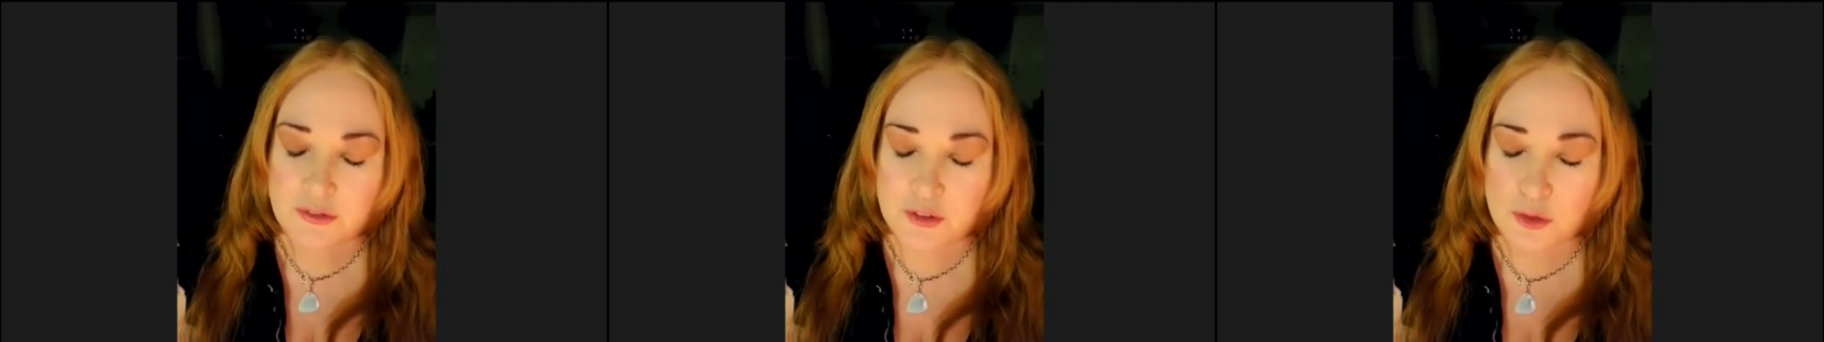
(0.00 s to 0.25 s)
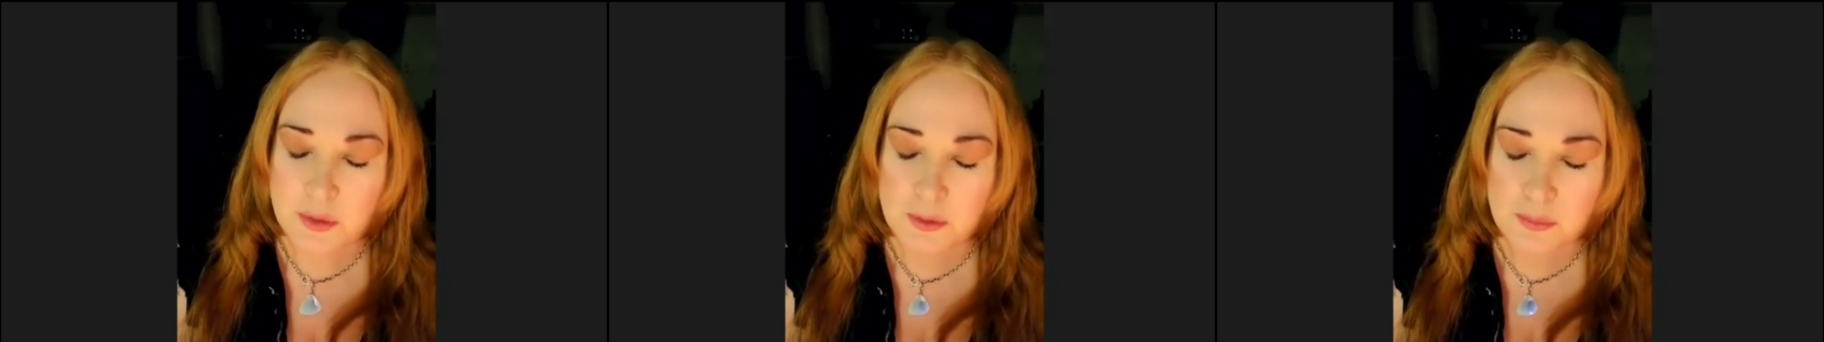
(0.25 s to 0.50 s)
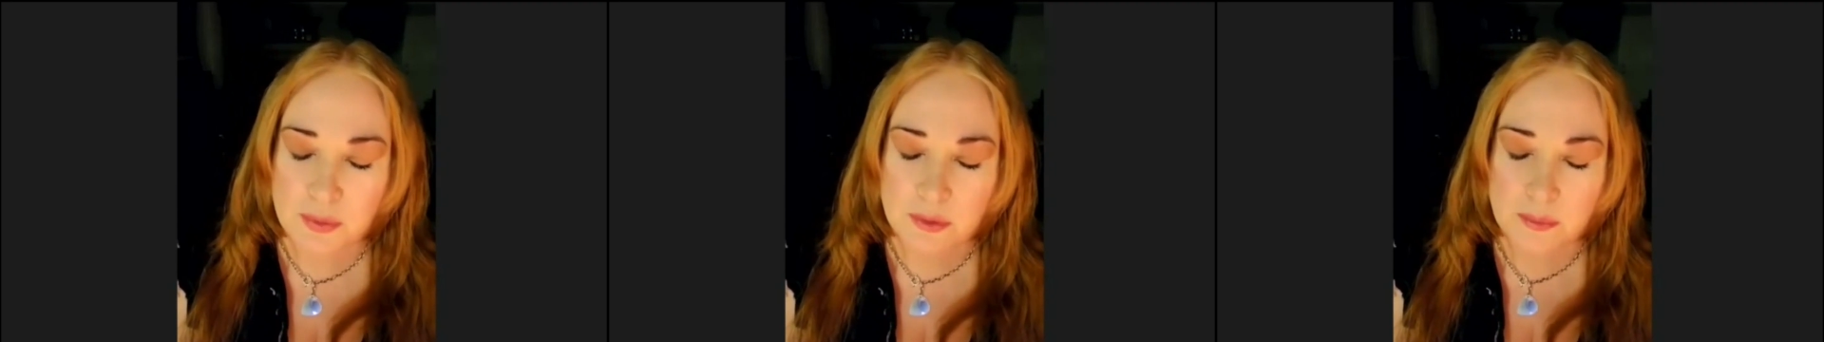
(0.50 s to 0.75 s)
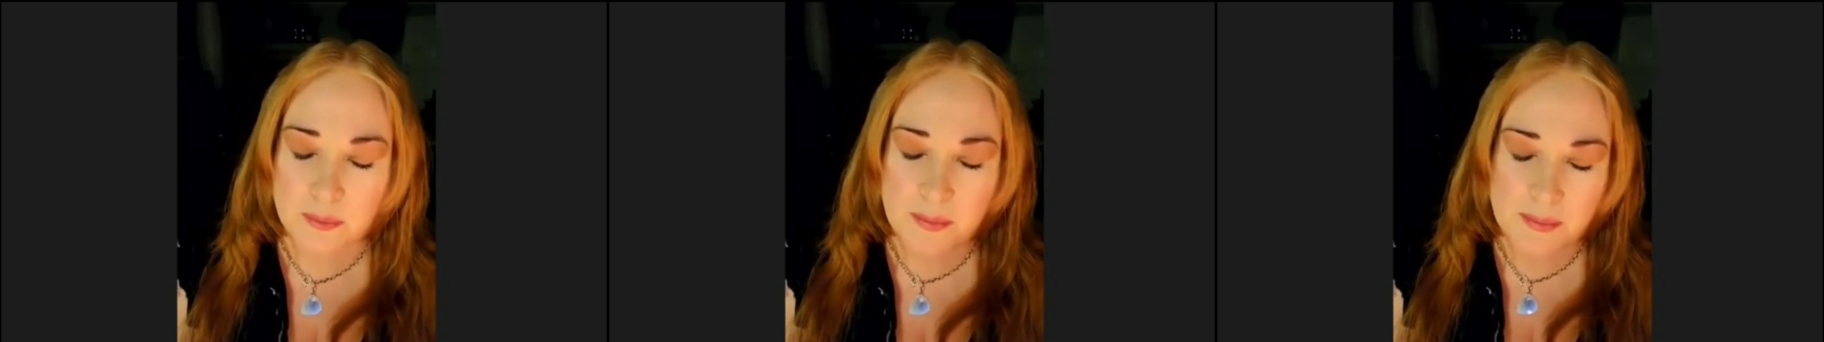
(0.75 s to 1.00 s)
few
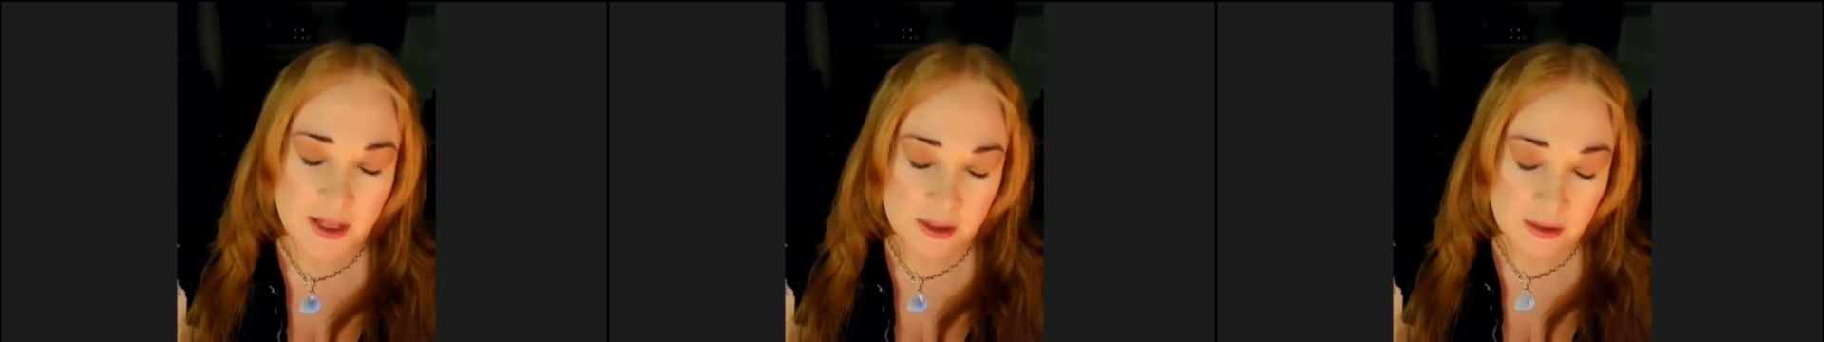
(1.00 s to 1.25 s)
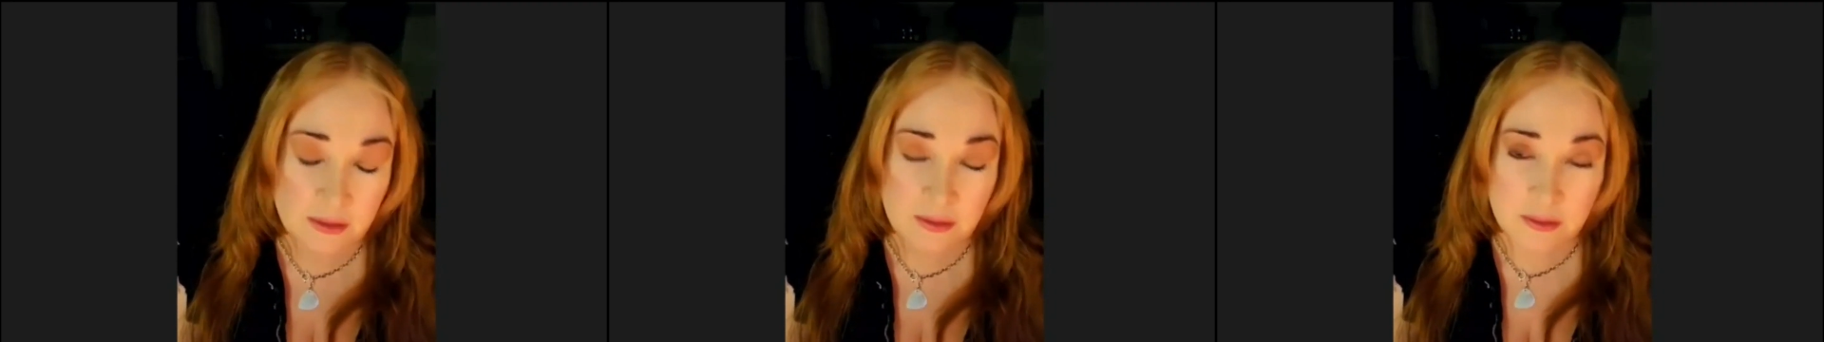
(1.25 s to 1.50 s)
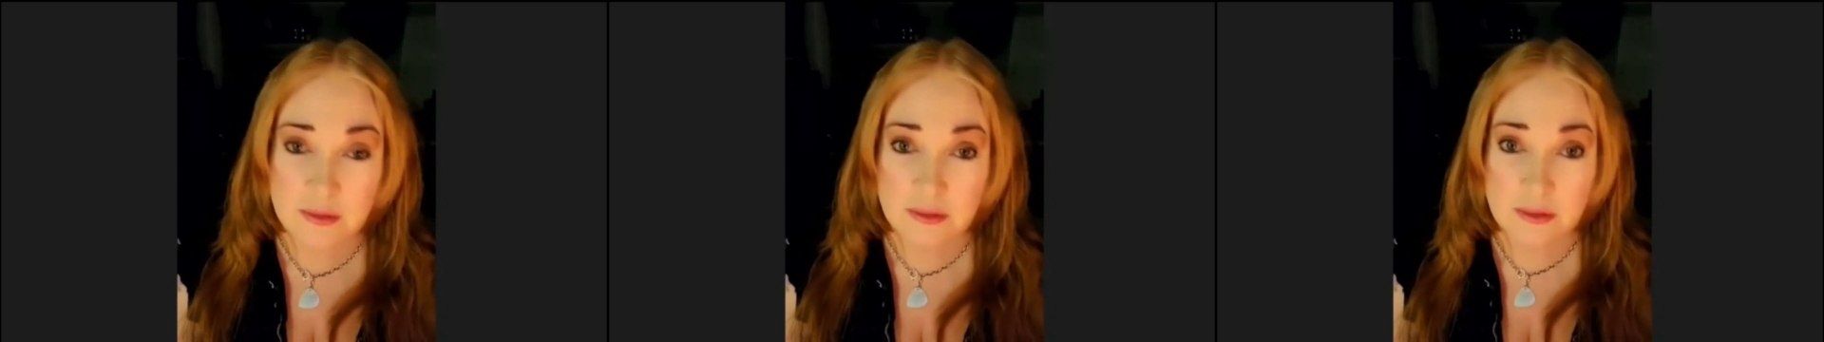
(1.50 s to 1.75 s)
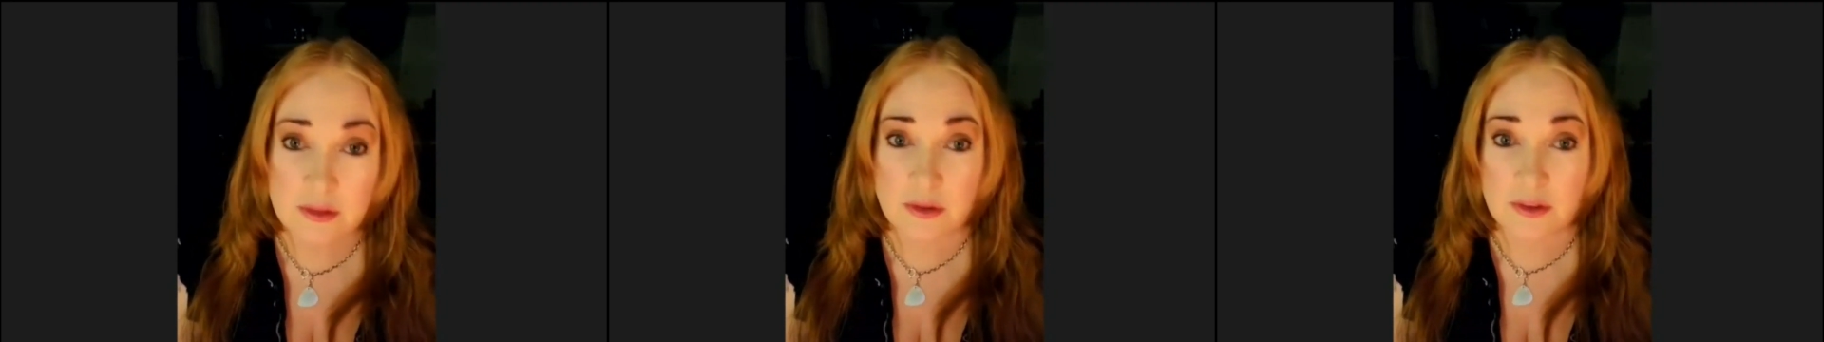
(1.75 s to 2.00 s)
people make,
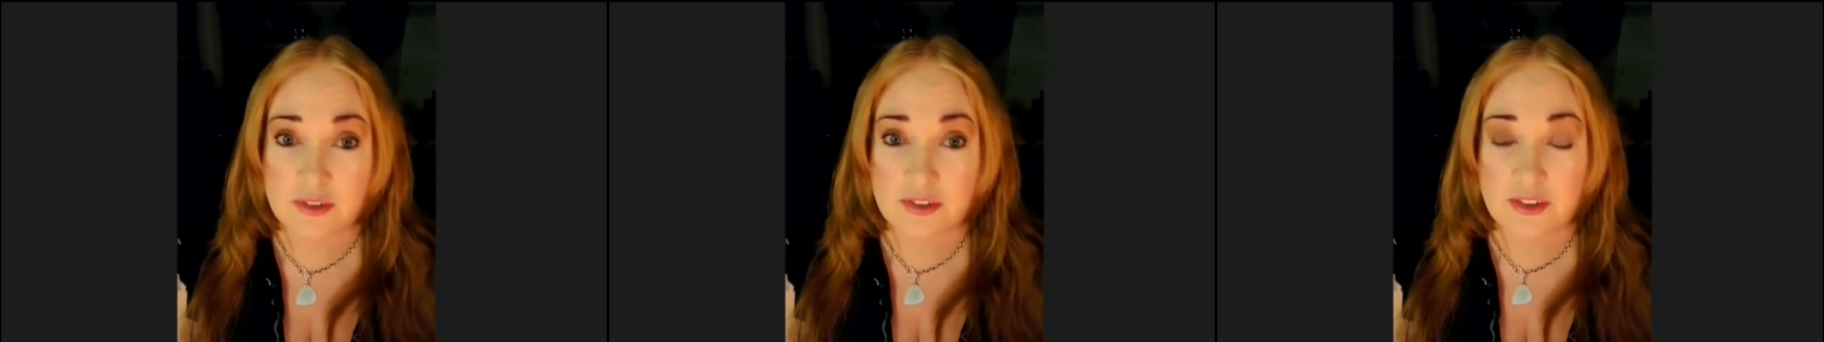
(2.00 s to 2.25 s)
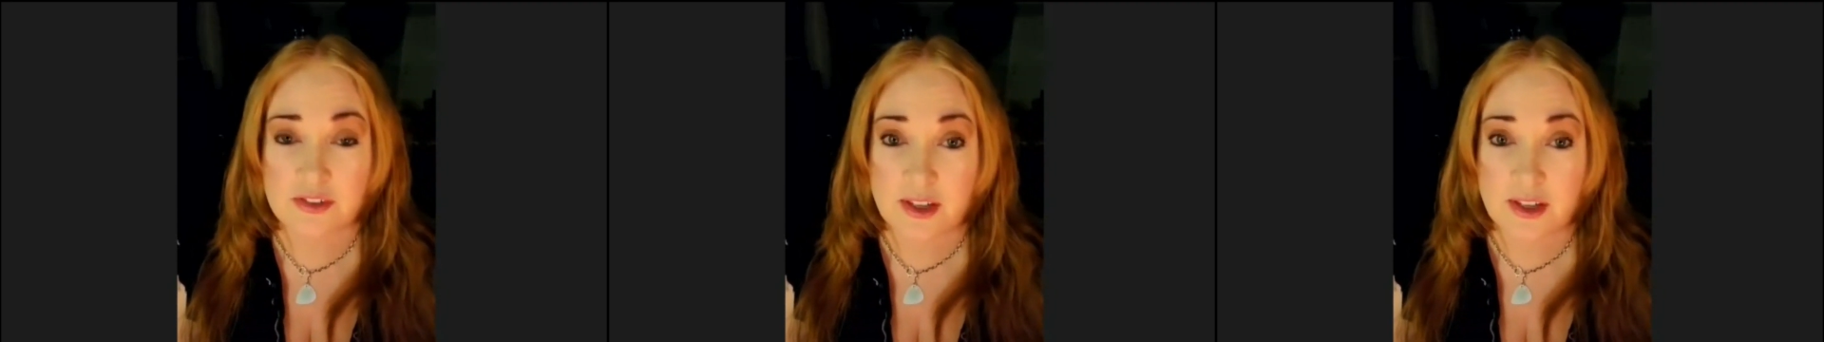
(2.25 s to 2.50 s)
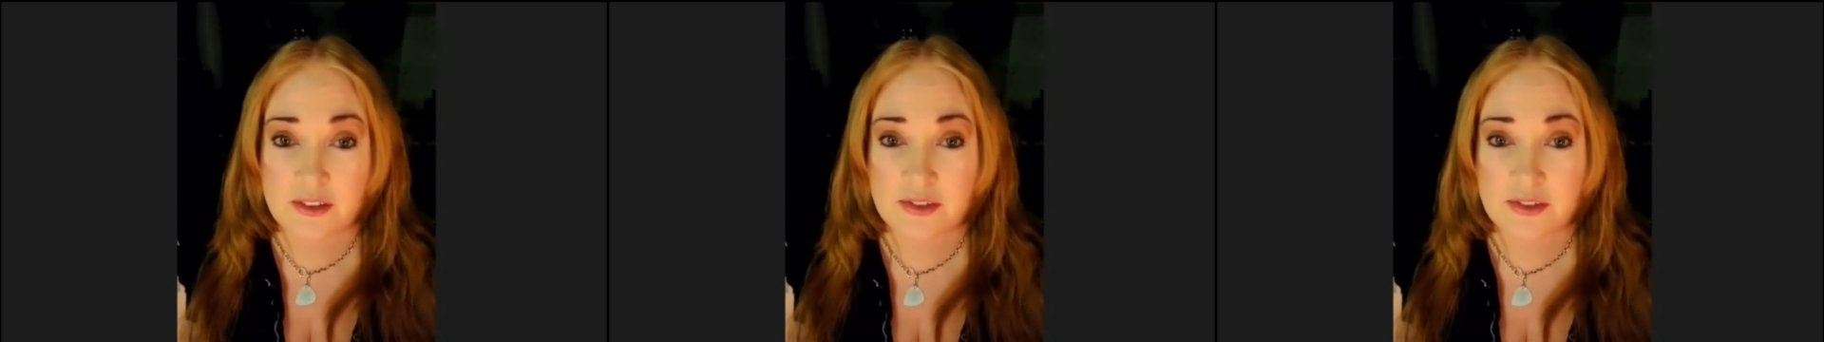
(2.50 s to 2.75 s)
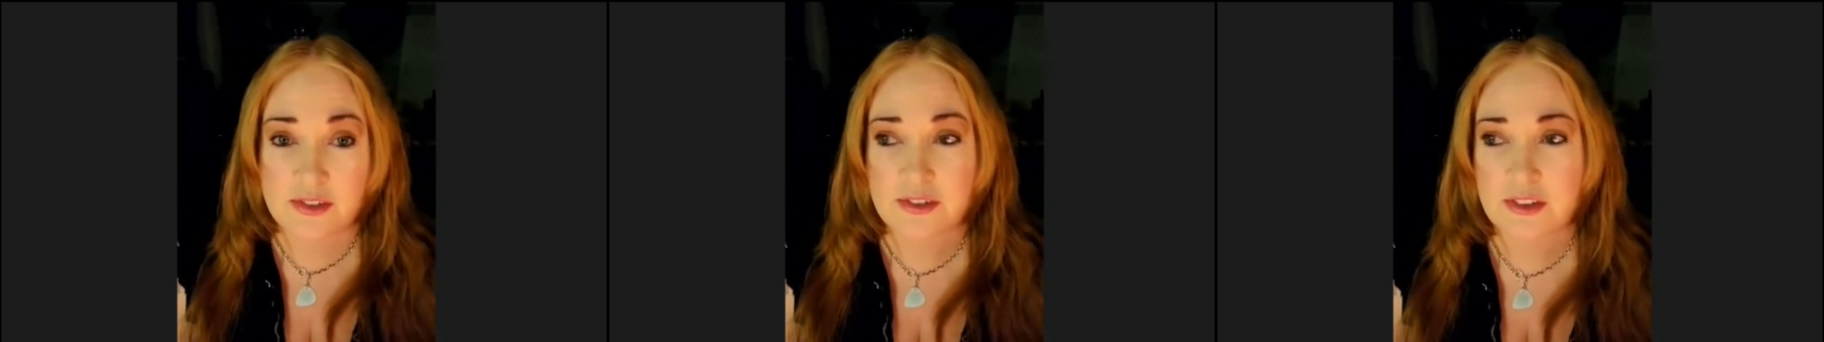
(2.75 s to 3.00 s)
a success.